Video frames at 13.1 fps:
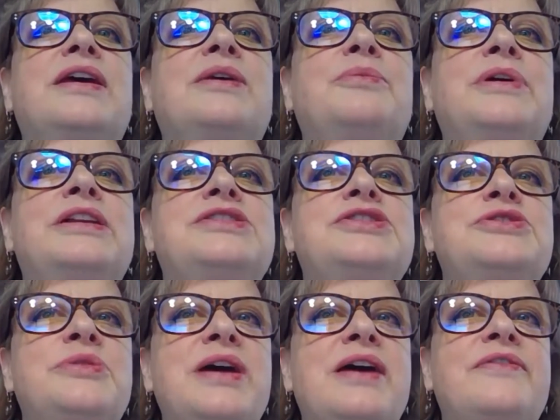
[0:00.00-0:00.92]
and we
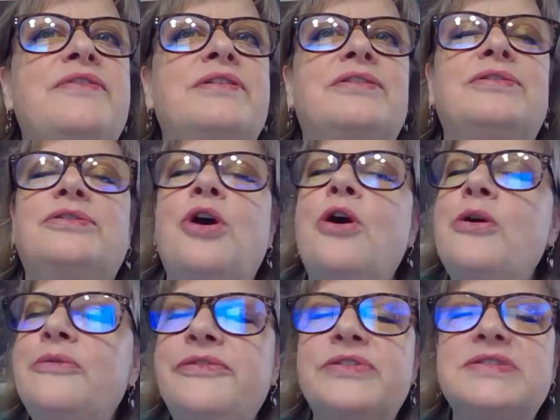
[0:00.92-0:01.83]
do have a
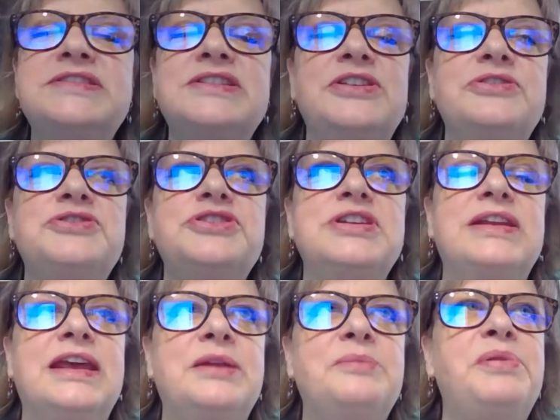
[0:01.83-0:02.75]
hopeful solution
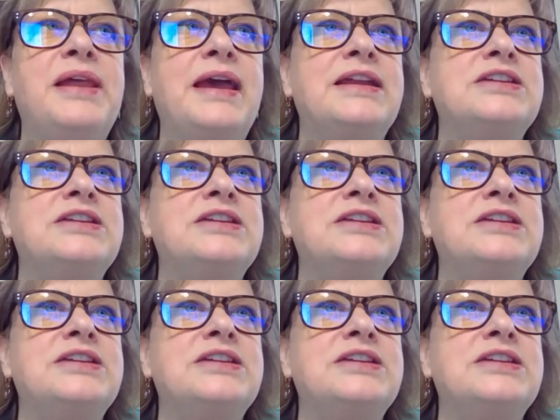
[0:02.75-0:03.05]
in plan.